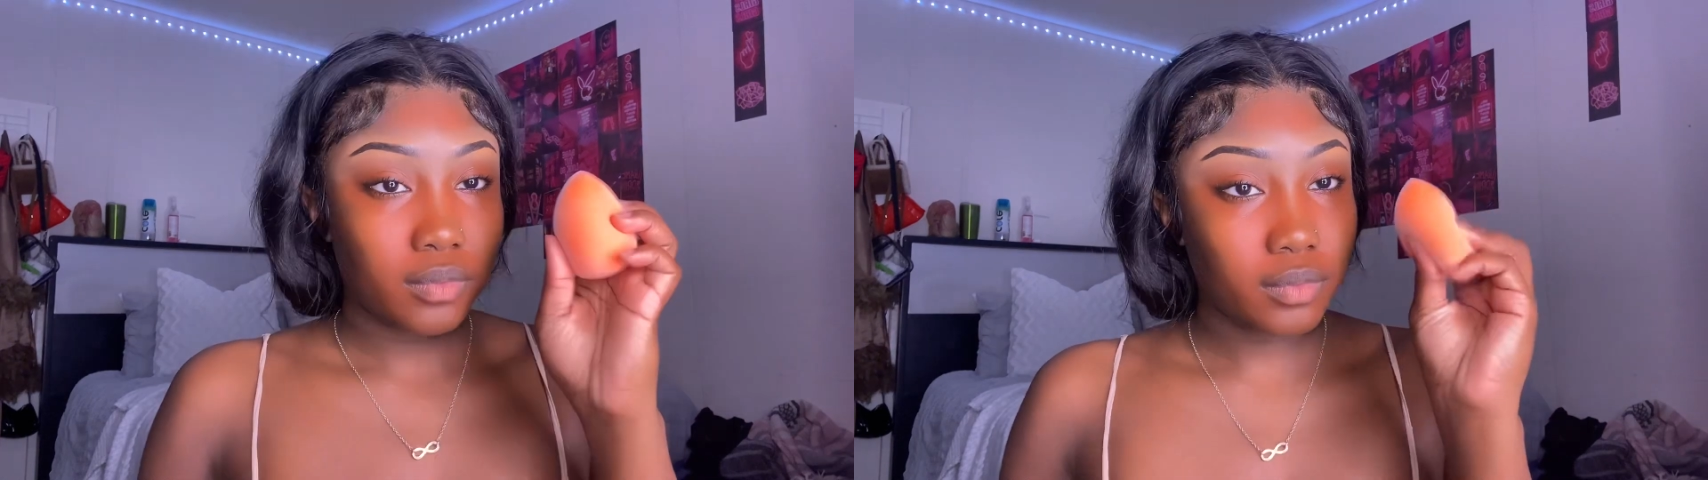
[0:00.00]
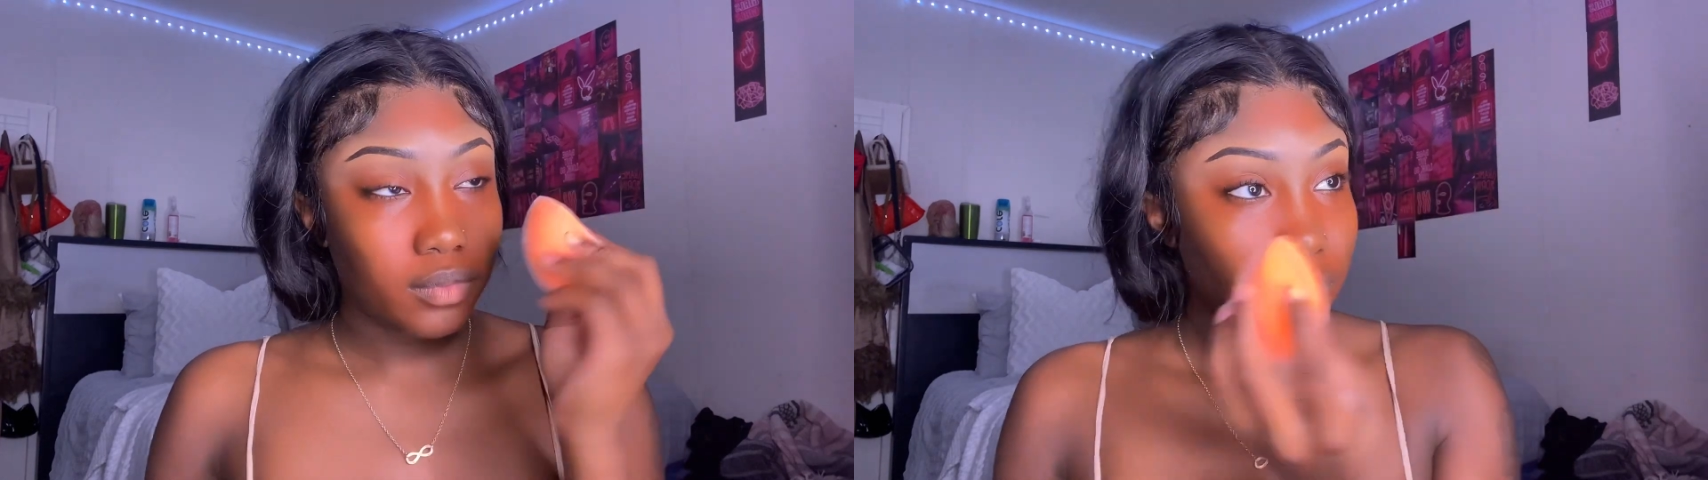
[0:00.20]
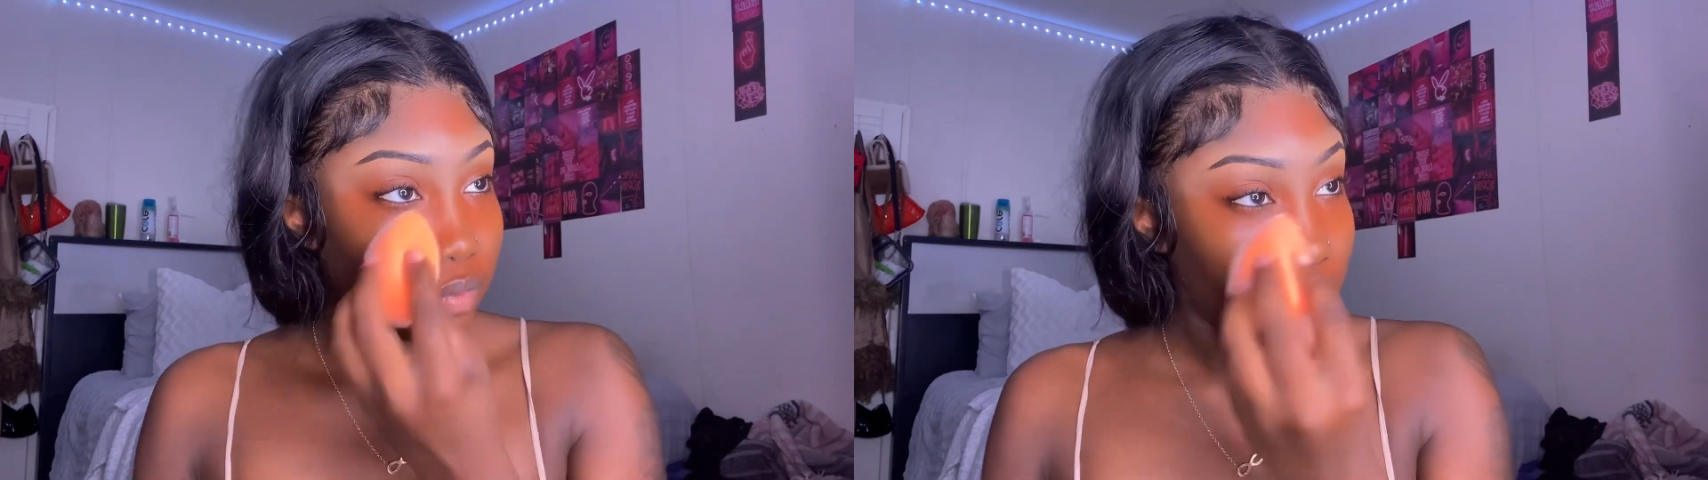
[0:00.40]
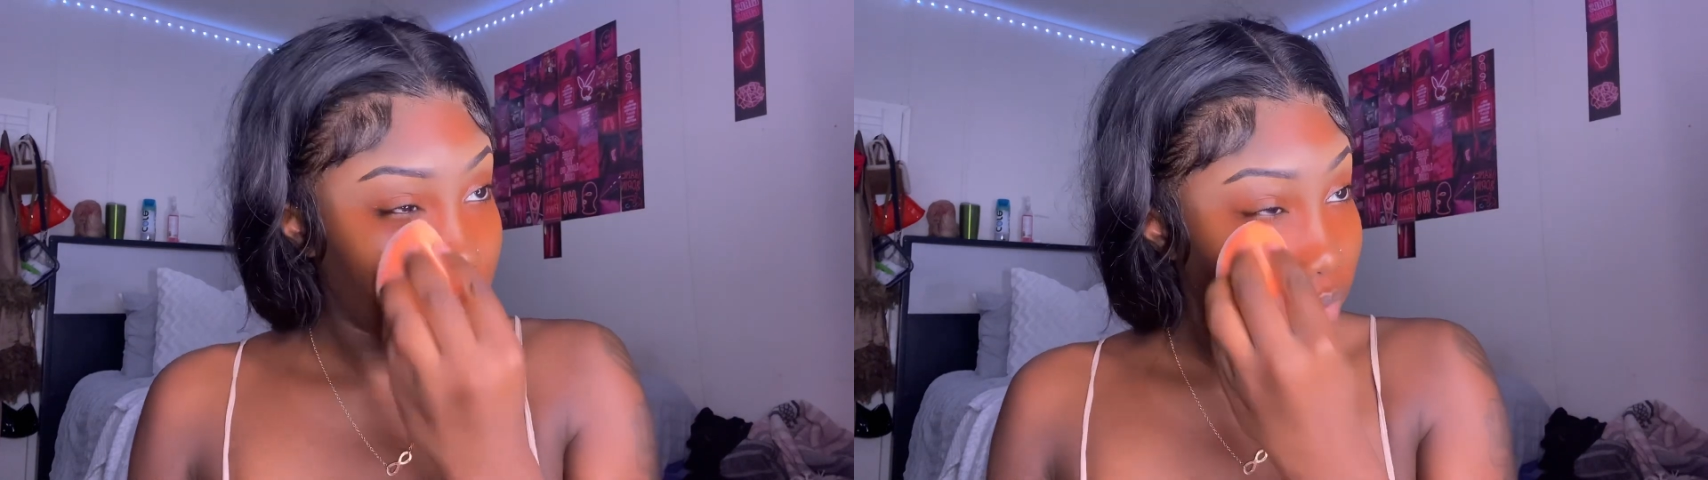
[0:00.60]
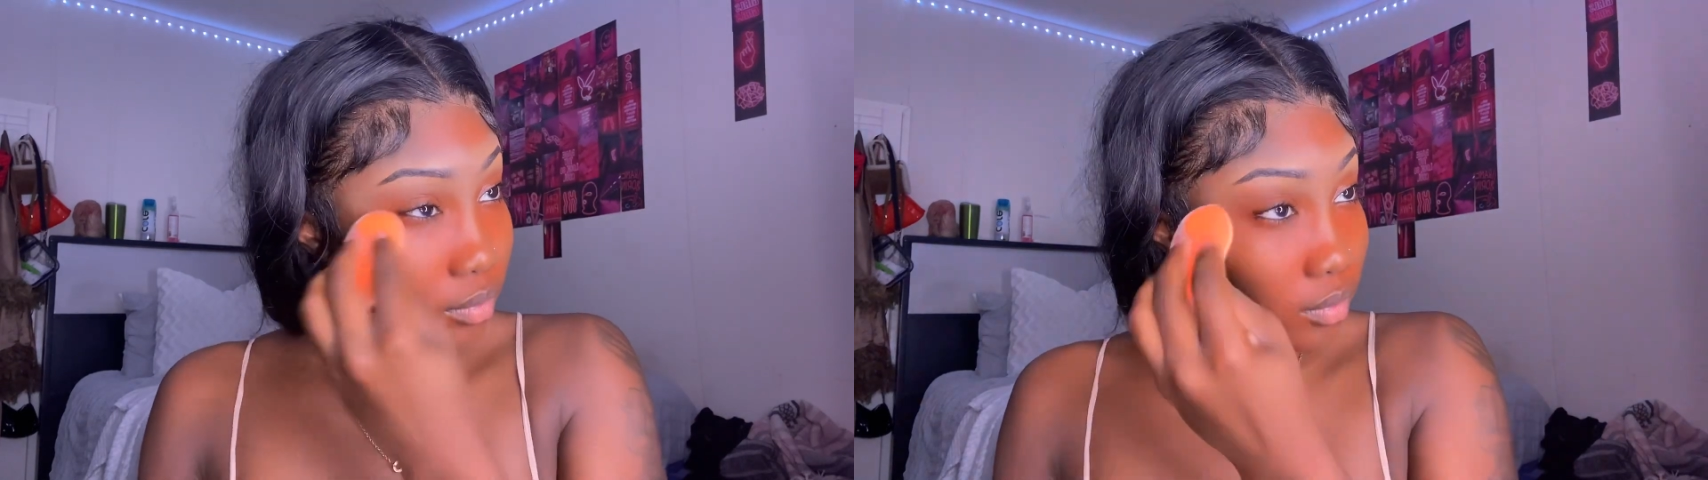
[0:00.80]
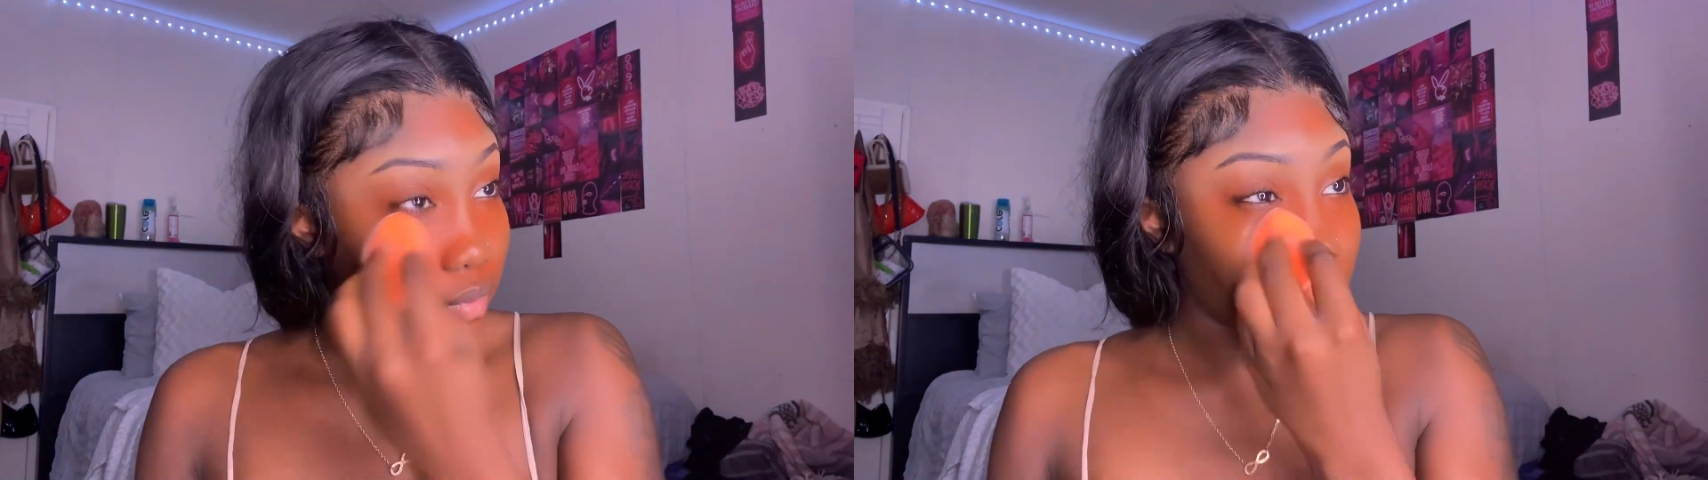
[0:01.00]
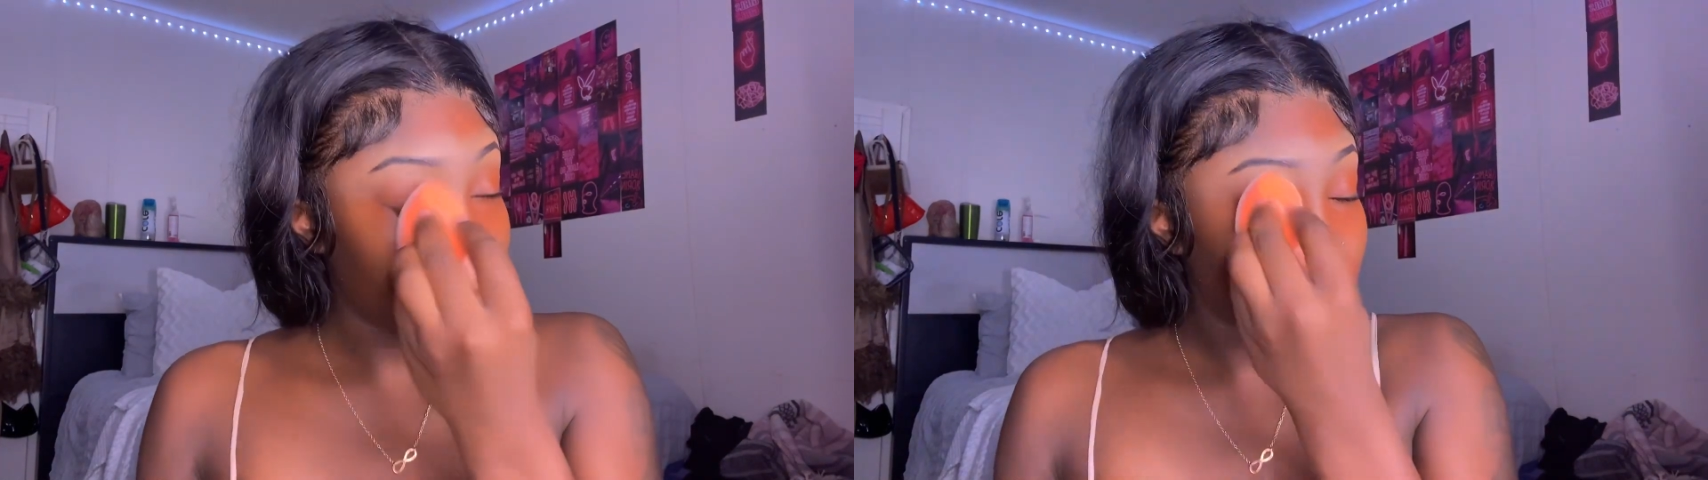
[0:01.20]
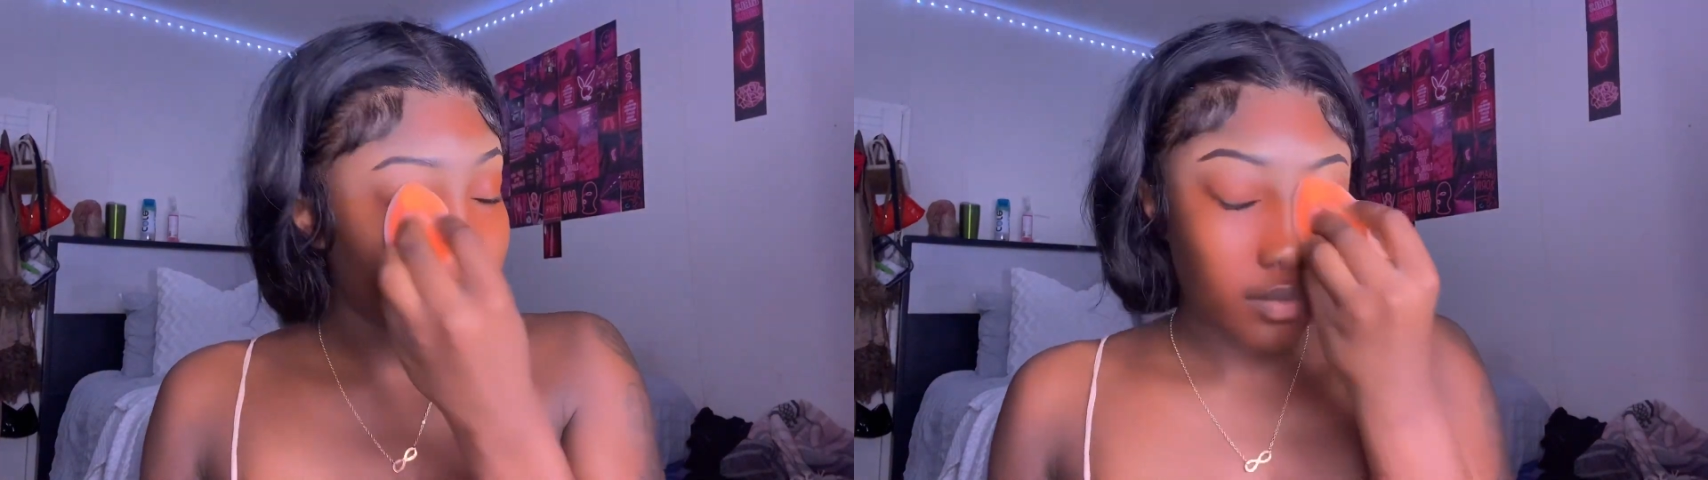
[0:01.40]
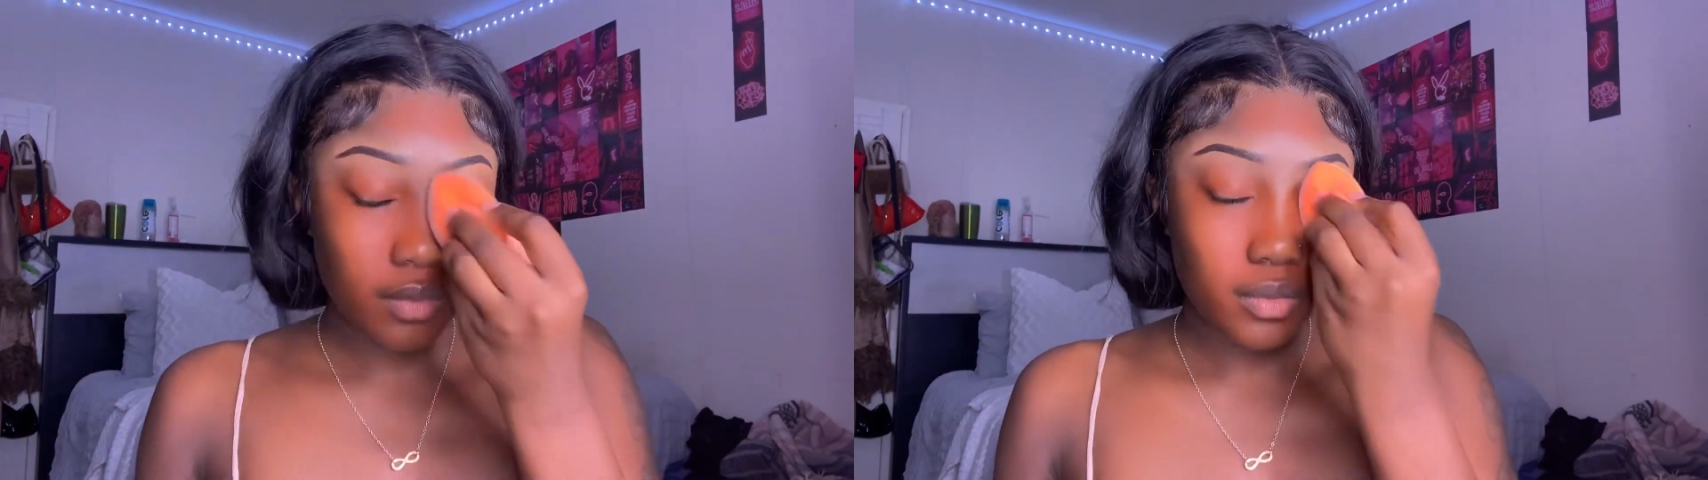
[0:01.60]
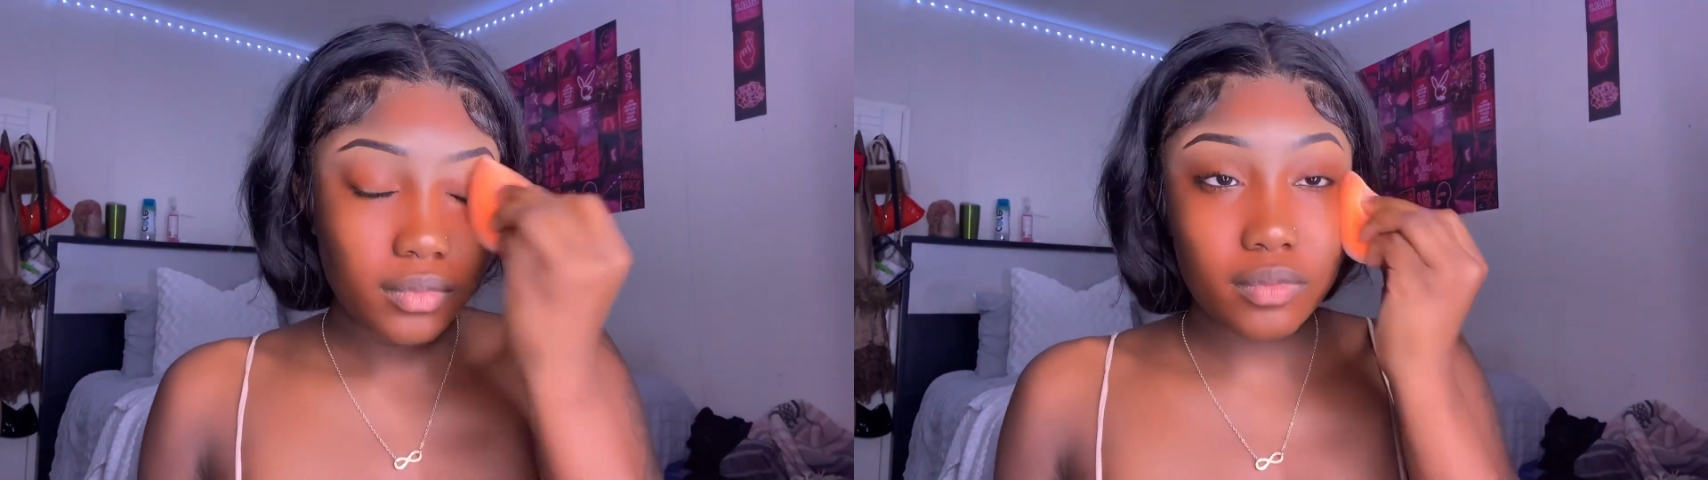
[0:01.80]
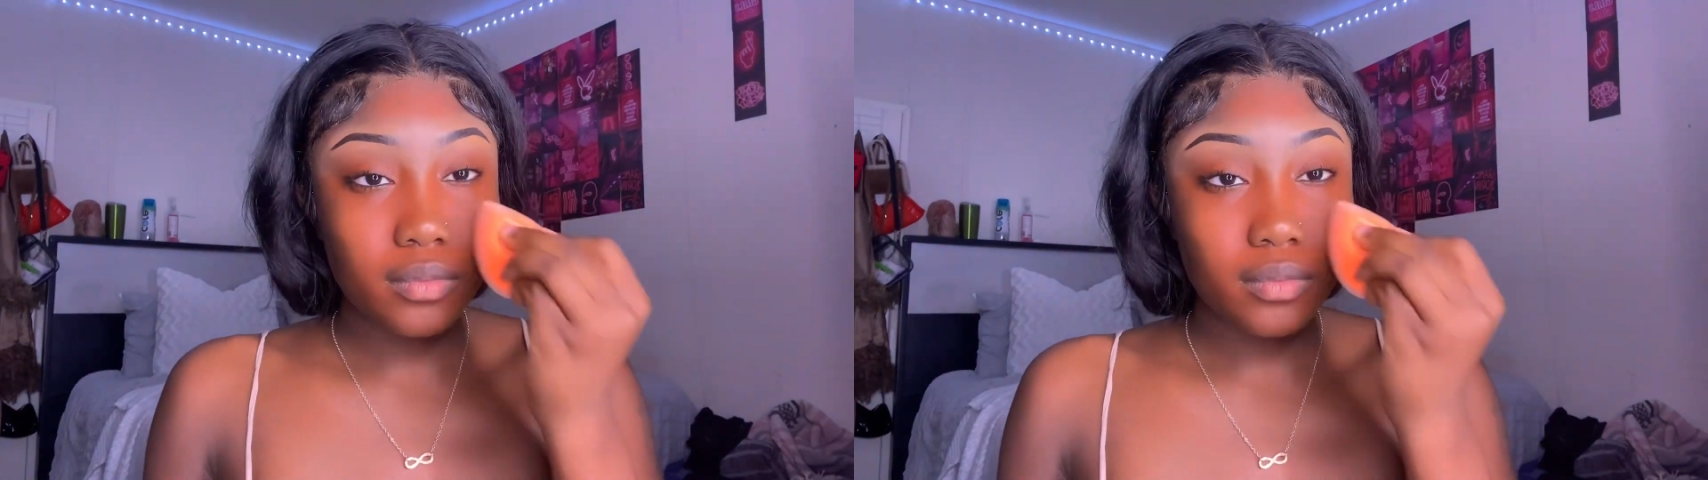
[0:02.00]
I'm just blending out my eyebrows.